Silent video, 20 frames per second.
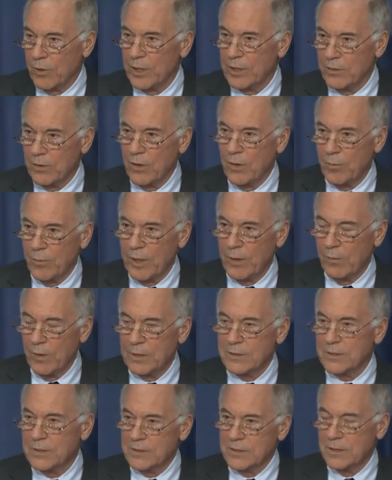He told me
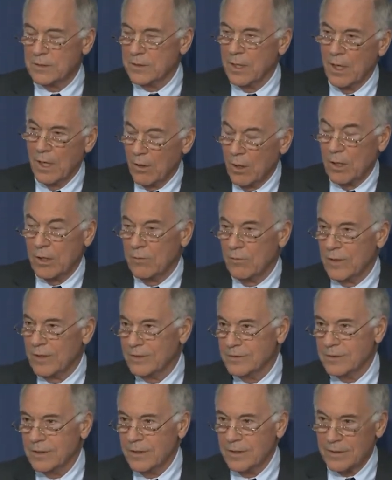once, he says, oh,
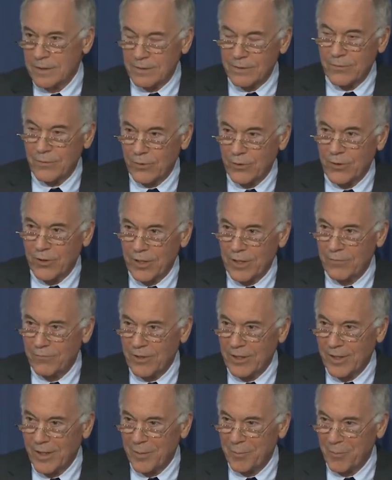it's, it, they're good
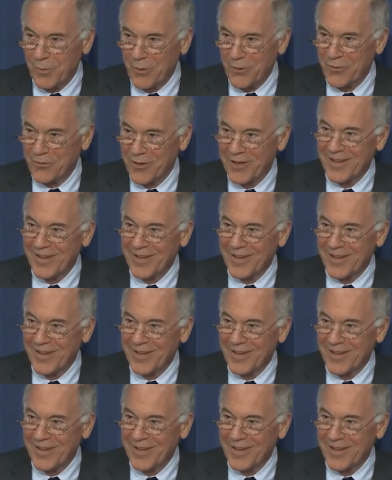even numbers.